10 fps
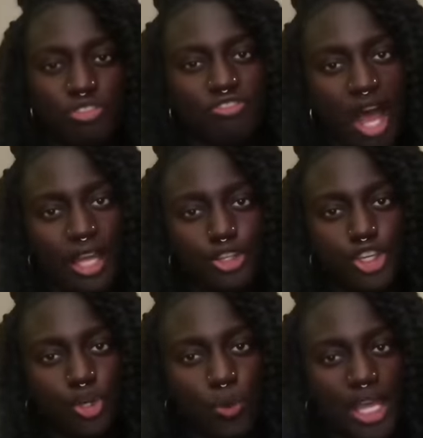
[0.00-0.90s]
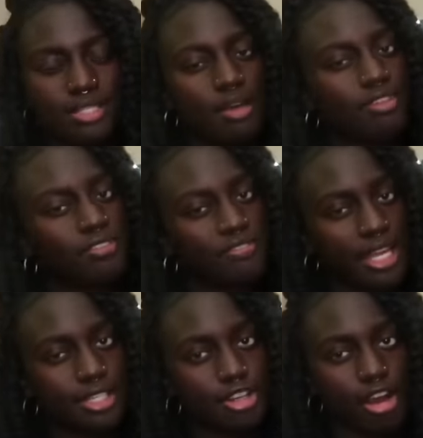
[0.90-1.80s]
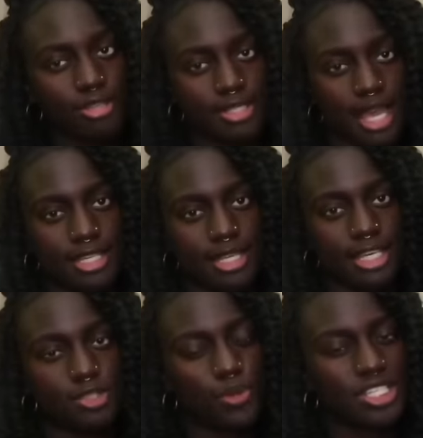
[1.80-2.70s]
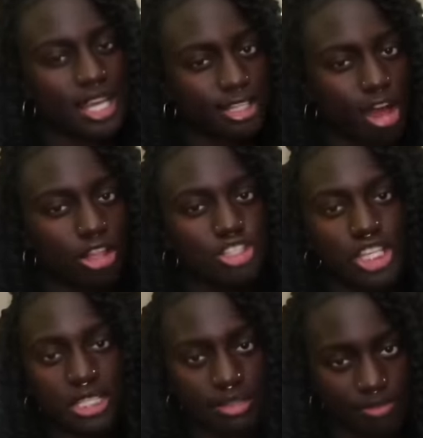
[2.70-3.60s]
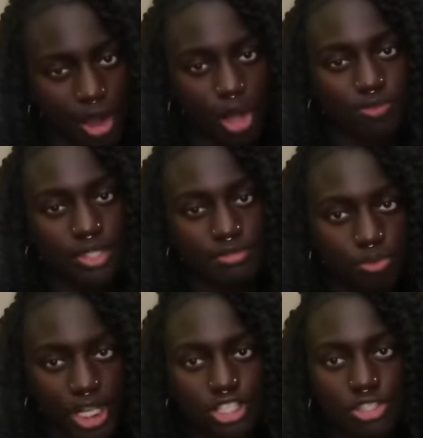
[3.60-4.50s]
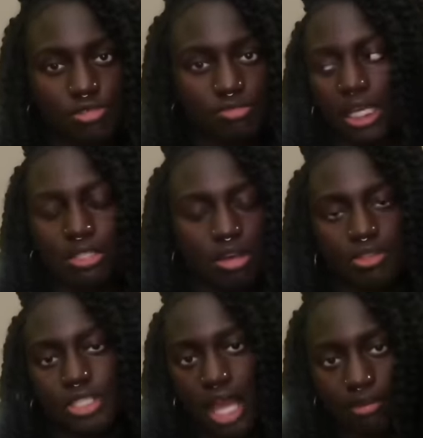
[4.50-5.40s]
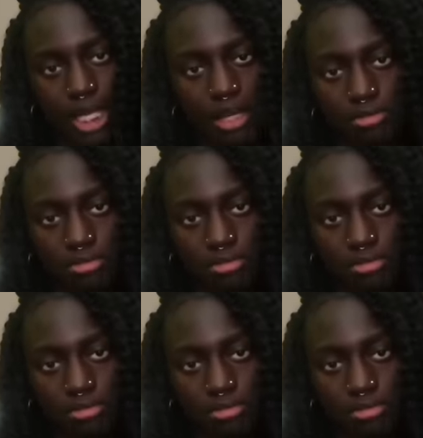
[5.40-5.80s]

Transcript: find new ways of infecting our psyches when technology is involved, which is all the time now.